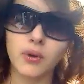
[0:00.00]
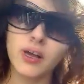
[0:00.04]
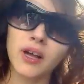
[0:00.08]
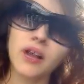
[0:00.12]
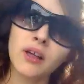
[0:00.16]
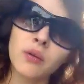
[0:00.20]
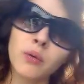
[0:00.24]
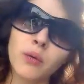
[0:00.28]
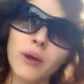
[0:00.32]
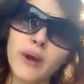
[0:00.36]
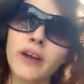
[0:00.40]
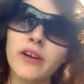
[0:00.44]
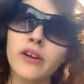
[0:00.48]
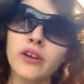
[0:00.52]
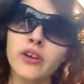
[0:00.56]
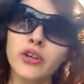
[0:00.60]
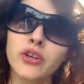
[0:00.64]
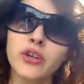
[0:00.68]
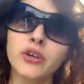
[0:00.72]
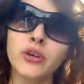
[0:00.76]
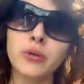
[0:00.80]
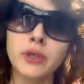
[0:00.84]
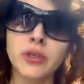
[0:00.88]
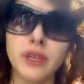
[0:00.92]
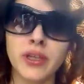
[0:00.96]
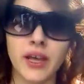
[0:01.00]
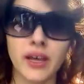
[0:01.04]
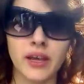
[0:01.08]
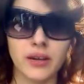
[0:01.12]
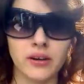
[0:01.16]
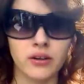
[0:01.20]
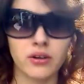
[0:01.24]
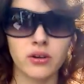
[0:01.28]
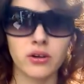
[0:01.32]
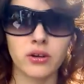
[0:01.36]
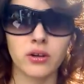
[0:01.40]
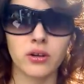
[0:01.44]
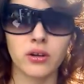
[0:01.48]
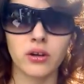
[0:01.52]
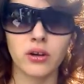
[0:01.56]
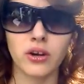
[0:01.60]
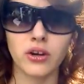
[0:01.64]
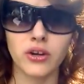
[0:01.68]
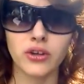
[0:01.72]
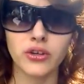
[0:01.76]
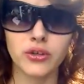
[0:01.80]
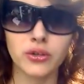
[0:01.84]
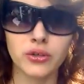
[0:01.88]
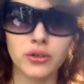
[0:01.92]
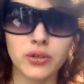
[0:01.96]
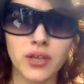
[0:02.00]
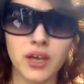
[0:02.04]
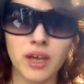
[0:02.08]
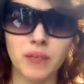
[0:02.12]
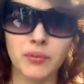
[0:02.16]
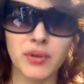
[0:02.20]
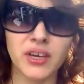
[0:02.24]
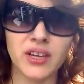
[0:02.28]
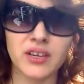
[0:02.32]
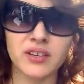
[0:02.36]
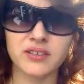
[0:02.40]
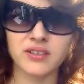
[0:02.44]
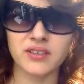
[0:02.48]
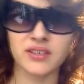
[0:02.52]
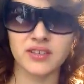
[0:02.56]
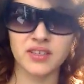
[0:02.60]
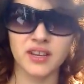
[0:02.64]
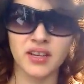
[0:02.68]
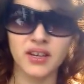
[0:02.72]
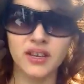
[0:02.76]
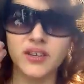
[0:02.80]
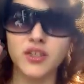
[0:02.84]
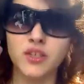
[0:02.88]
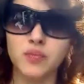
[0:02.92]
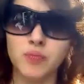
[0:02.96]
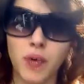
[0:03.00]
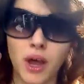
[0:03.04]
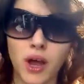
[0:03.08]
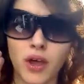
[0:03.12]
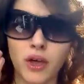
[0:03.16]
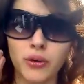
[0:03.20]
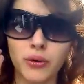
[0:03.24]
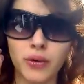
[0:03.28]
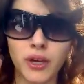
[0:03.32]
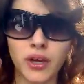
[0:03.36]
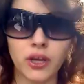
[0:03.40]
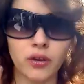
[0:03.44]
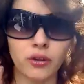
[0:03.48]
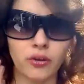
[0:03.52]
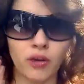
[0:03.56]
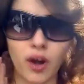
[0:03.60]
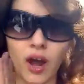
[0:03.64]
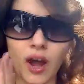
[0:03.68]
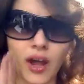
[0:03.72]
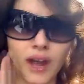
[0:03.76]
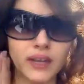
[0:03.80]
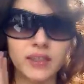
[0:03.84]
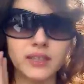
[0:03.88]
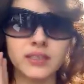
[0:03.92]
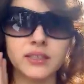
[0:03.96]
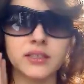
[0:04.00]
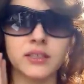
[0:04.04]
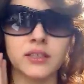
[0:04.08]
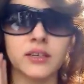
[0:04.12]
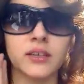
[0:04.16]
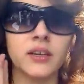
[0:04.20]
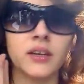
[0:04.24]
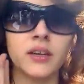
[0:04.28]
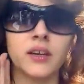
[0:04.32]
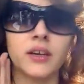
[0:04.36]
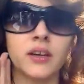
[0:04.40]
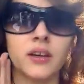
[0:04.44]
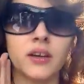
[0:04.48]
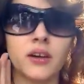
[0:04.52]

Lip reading: Well, why are you doing that? Are you doing that because the sun is bothering your eyes?